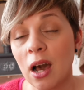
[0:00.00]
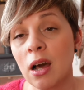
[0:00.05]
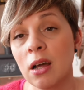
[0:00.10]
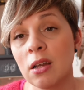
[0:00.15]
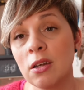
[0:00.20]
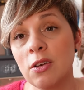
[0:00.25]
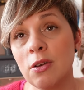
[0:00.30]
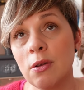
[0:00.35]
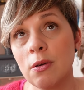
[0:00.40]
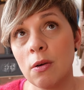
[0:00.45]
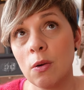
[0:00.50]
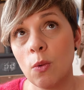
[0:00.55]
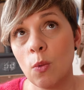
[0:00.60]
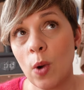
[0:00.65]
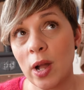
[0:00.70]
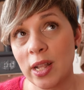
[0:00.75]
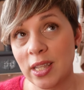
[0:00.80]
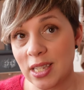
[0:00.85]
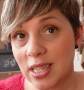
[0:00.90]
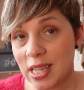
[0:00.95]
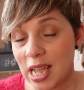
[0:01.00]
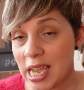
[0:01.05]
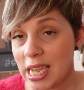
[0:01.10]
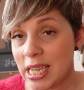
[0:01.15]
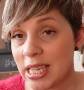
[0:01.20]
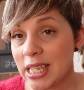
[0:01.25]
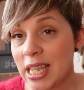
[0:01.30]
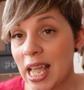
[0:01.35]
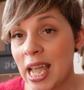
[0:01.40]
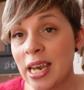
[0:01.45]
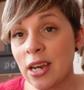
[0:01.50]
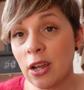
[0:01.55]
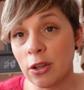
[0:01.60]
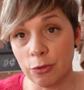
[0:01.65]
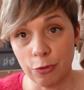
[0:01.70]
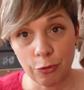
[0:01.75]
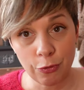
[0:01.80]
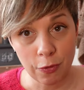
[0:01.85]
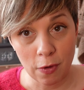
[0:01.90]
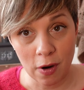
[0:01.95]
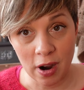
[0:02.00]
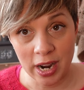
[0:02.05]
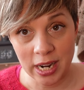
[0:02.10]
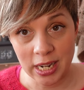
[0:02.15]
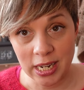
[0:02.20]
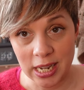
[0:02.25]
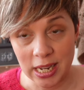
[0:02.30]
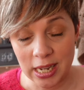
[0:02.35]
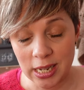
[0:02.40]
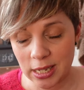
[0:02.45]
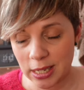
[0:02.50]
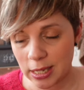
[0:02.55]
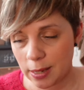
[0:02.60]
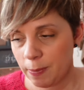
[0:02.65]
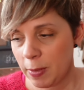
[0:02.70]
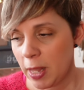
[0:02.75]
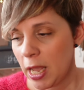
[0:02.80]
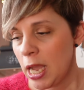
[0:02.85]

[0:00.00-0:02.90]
on Wednesdays and on Fridays.